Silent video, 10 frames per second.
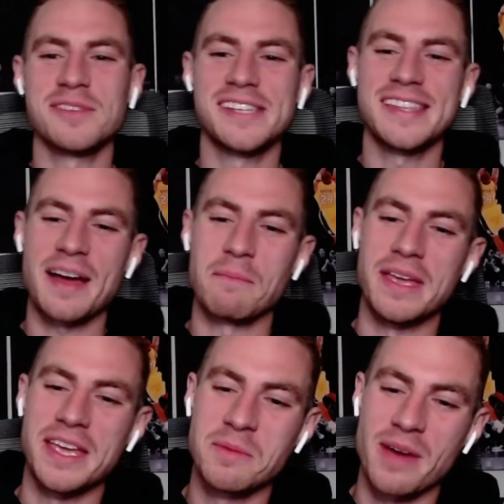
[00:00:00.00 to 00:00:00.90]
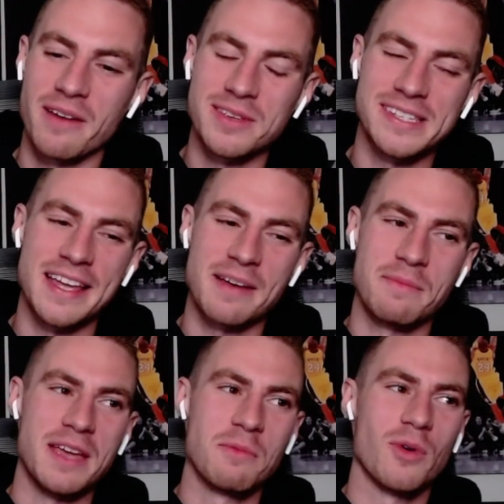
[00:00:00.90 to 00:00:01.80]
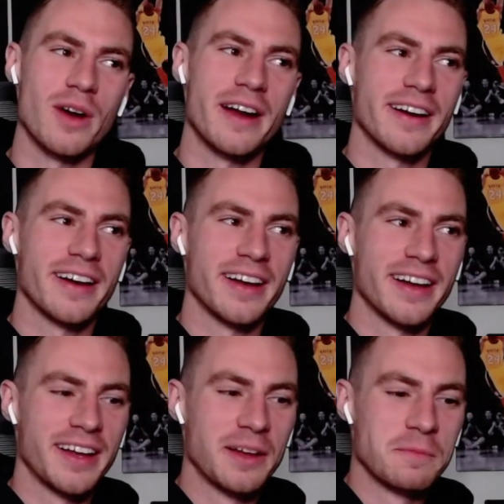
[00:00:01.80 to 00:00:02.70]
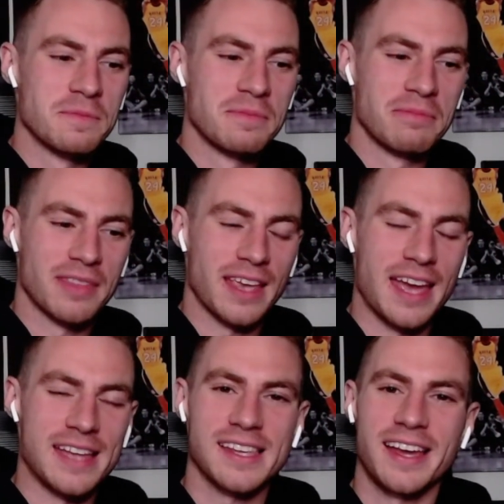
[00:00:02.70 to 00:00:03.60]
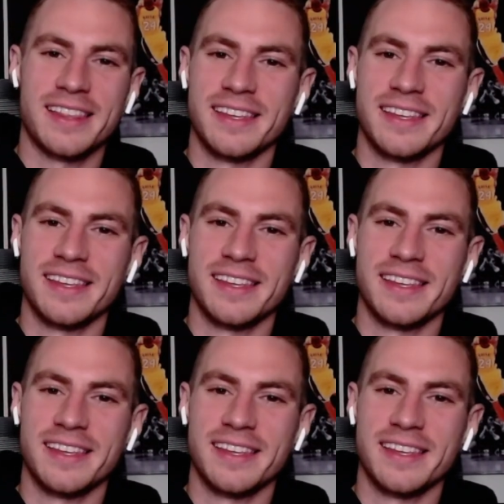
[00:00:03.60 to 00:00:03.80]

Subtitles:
you seen that meme? Have you seen that meme where? It's like